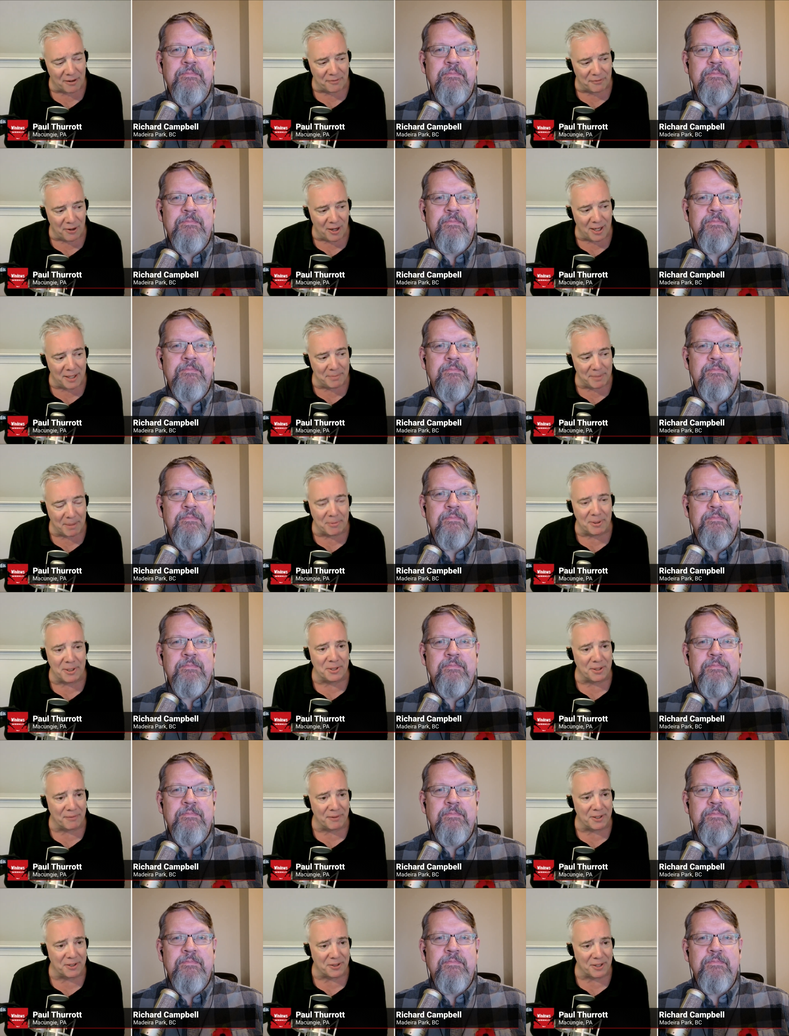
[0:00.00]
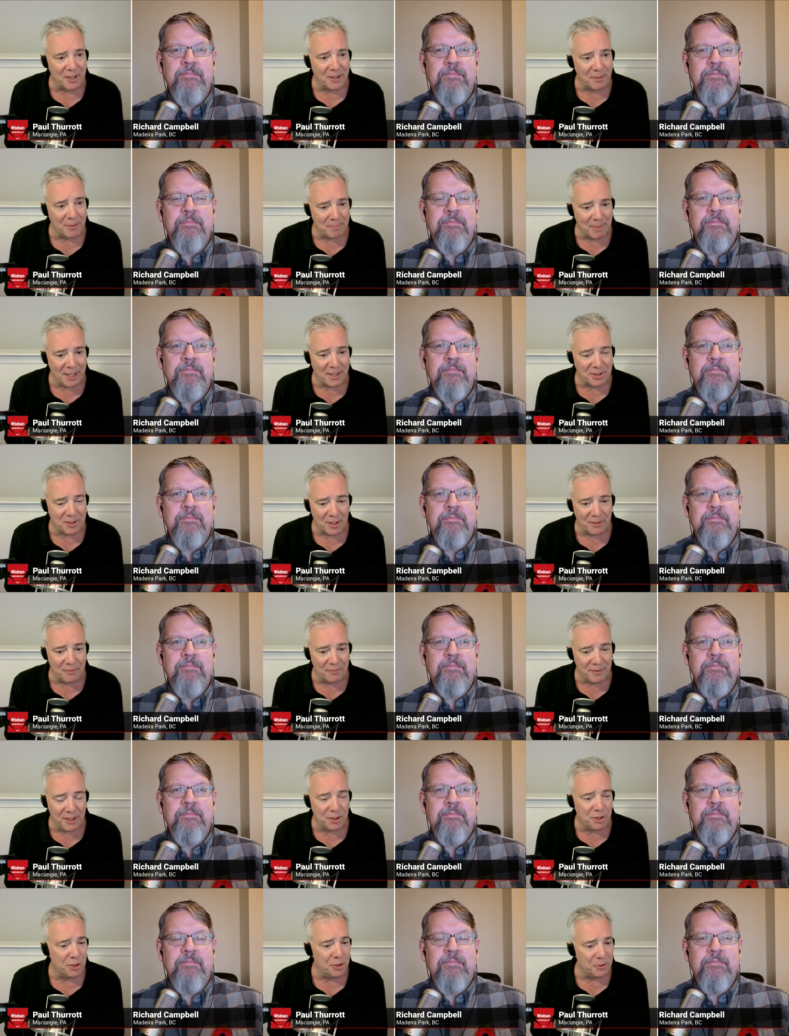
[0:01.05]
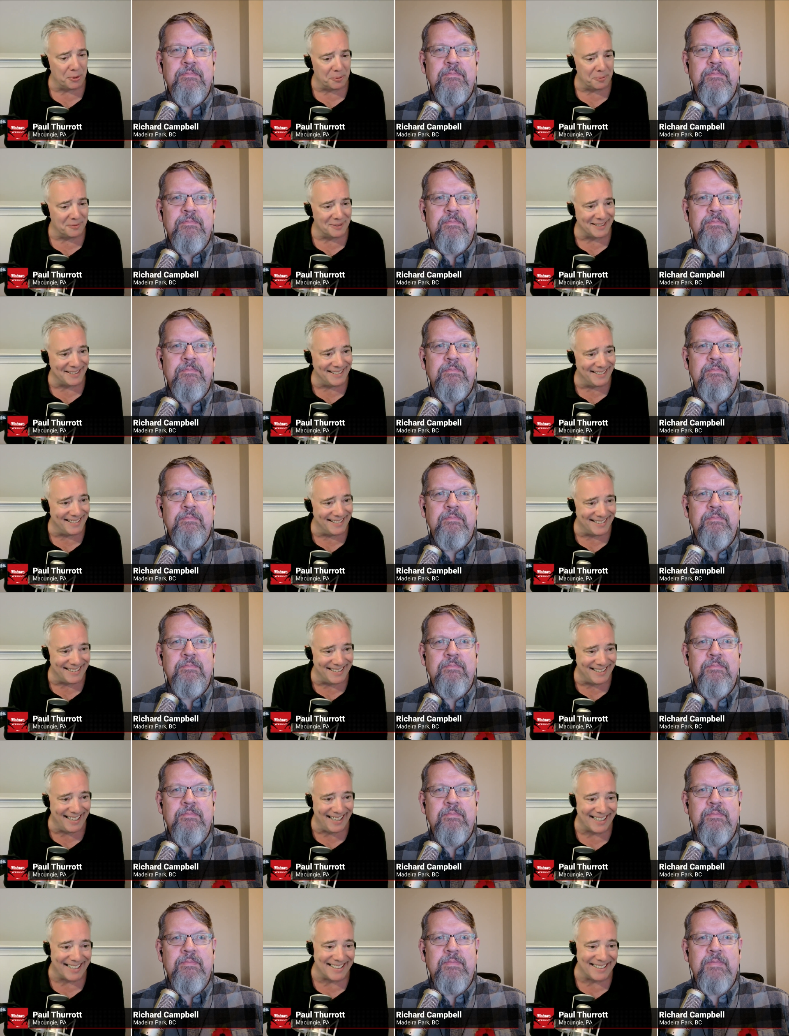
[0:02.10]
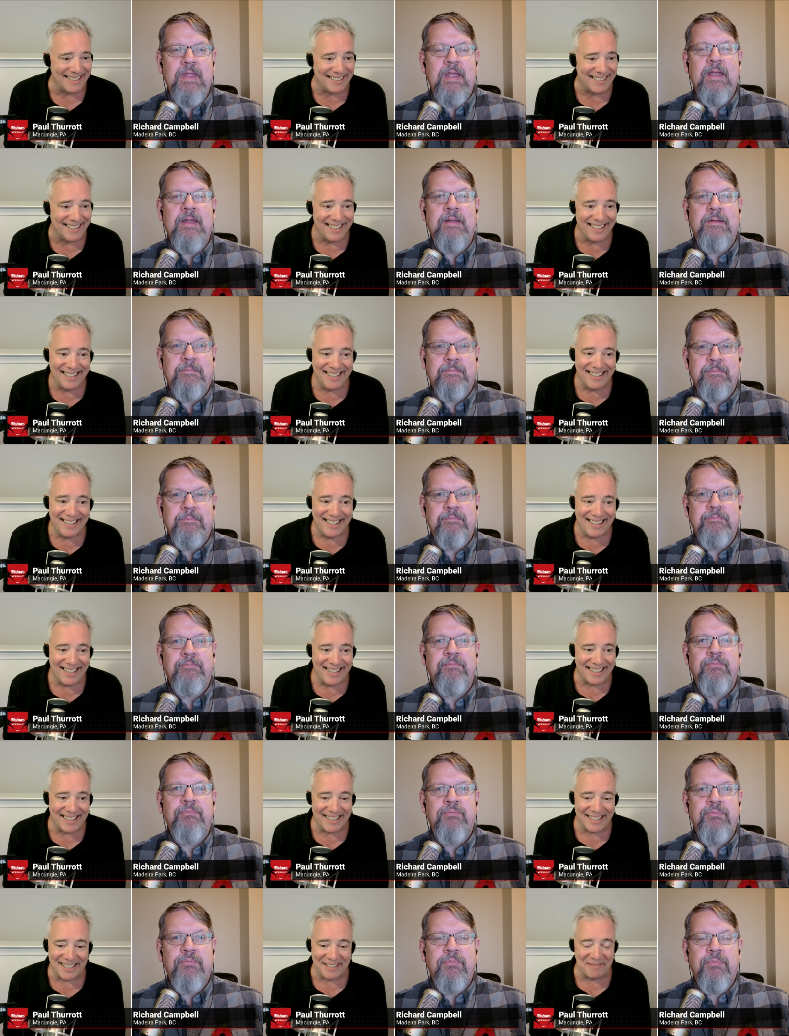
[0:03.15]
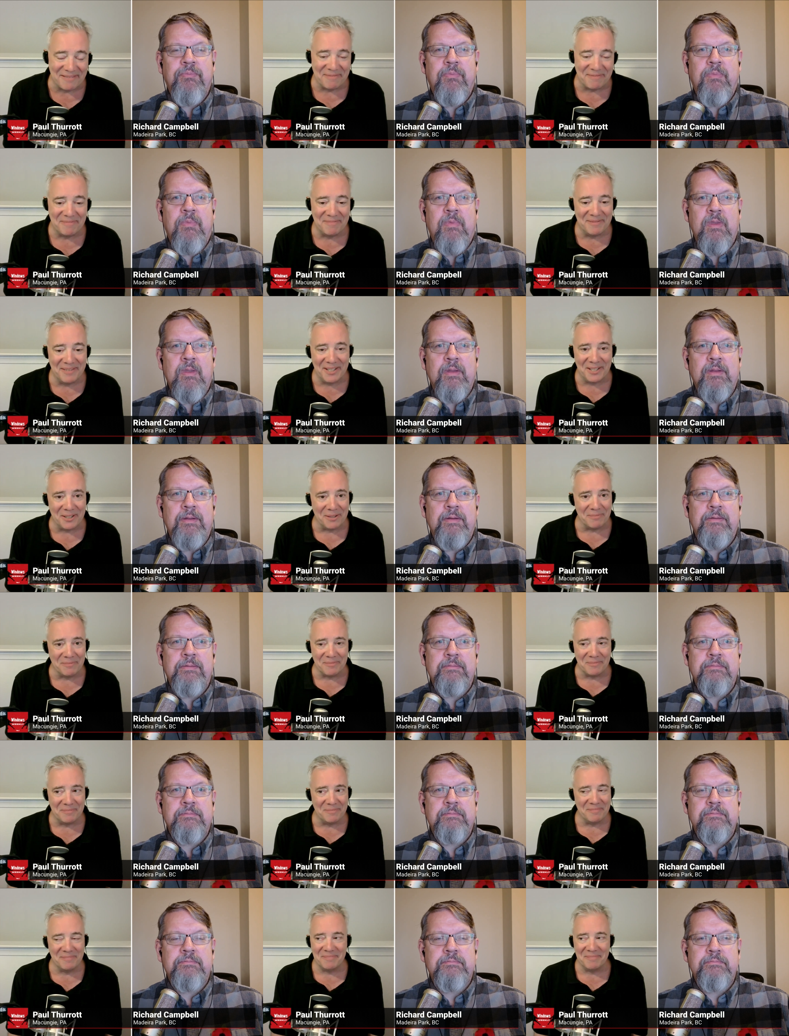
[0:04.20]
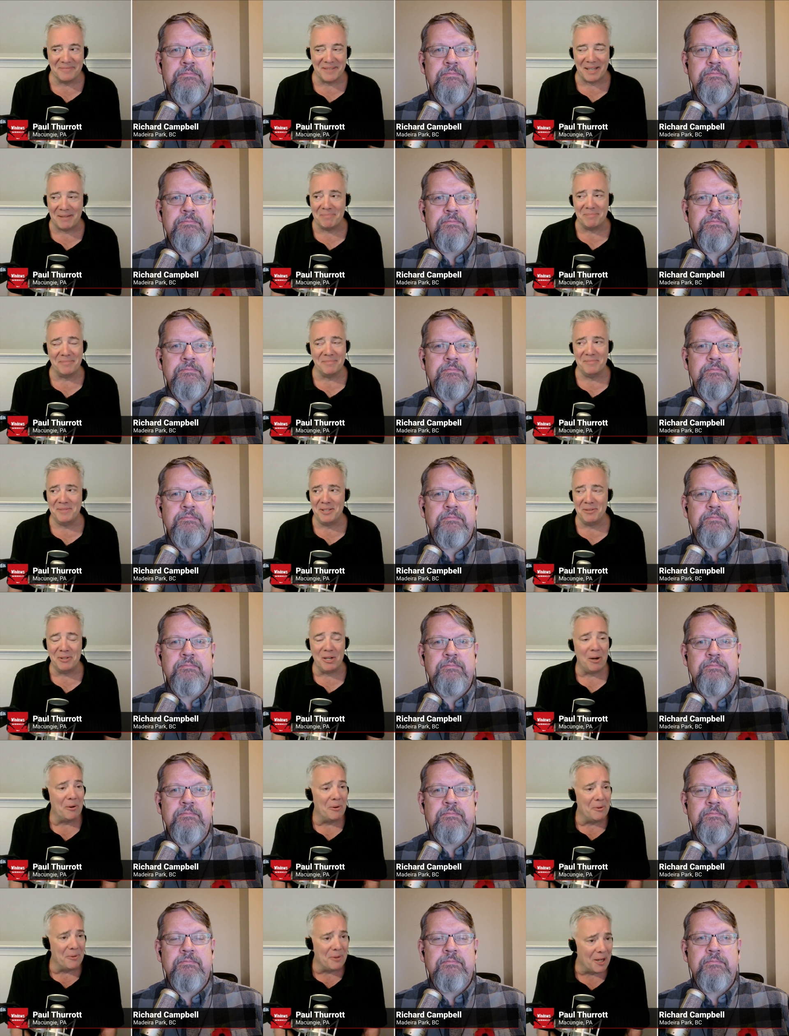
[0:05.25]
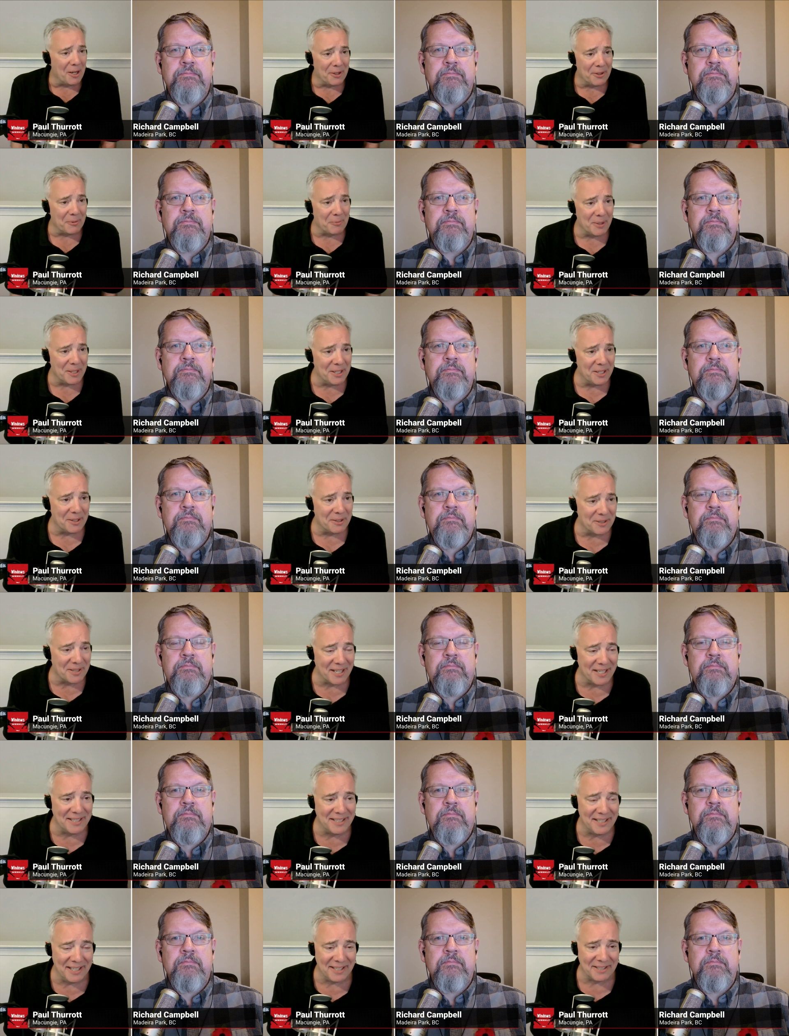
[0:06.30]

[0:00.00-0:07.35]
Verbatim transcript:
Speaker 1: I our fond memories of this thing are based on V two, and uh, you know. Um, you know, all the Windows N